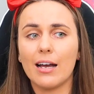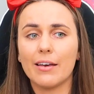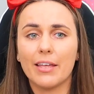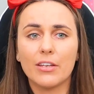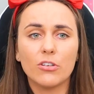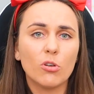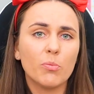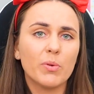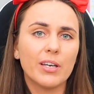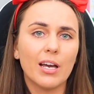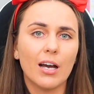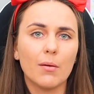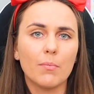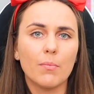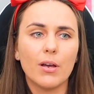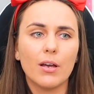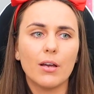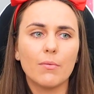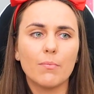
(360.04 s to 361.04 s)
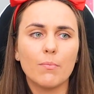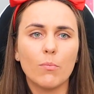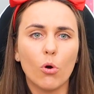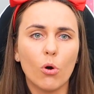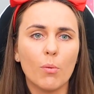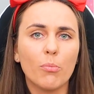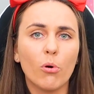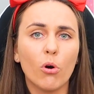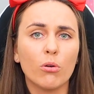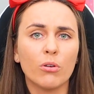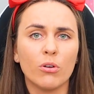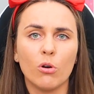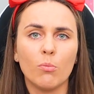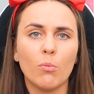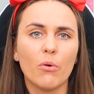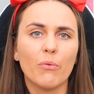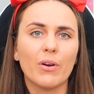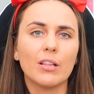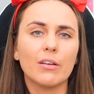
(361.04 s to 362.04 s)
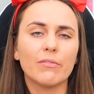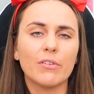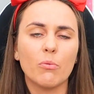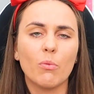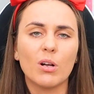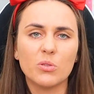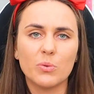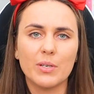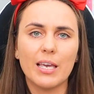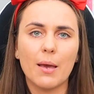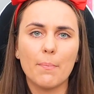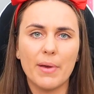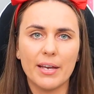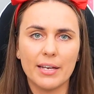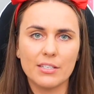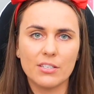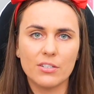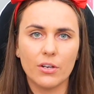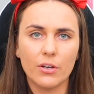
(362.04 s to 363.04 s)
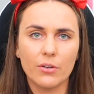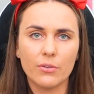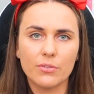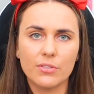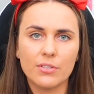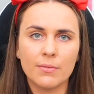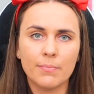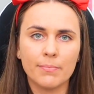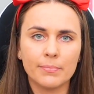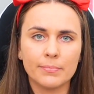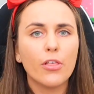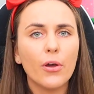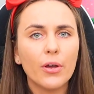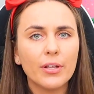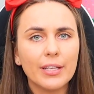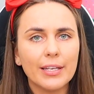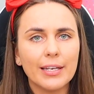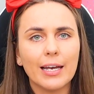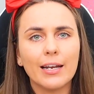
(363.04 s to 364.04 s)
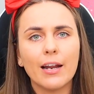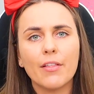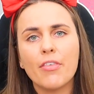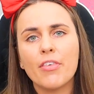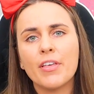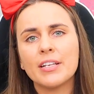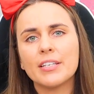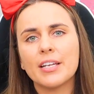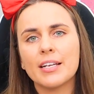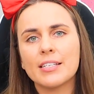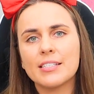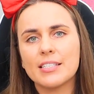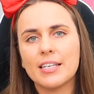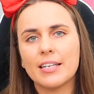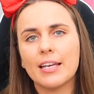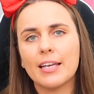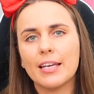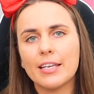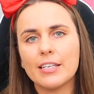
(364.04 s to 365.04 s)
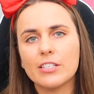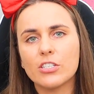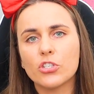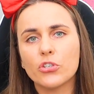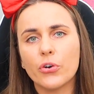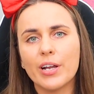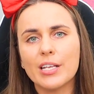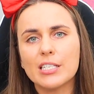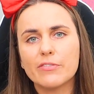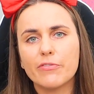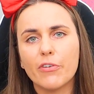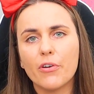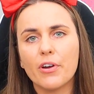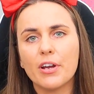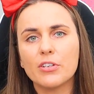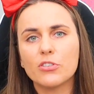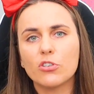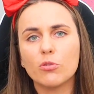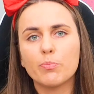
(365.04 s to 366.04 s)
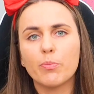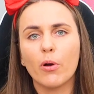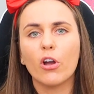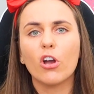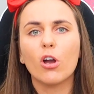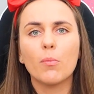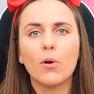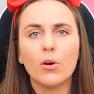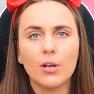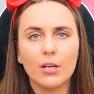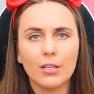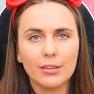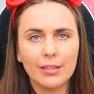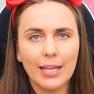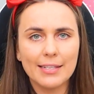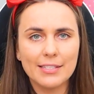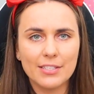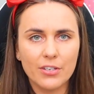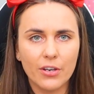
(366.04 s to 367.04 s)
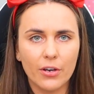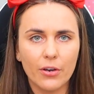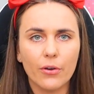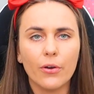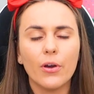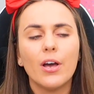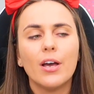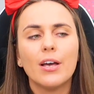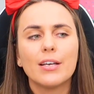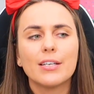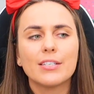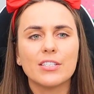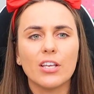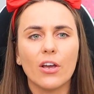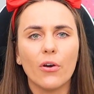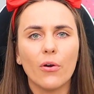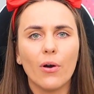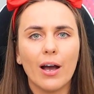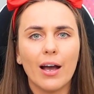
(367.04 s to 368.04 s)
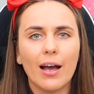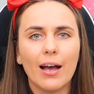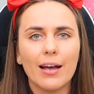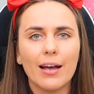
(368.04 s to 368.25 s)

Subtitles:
they do become more important or more relevant once we get Mega Stones. Thirdly, another thing to consider is transferring to Pokemon Let's Go. So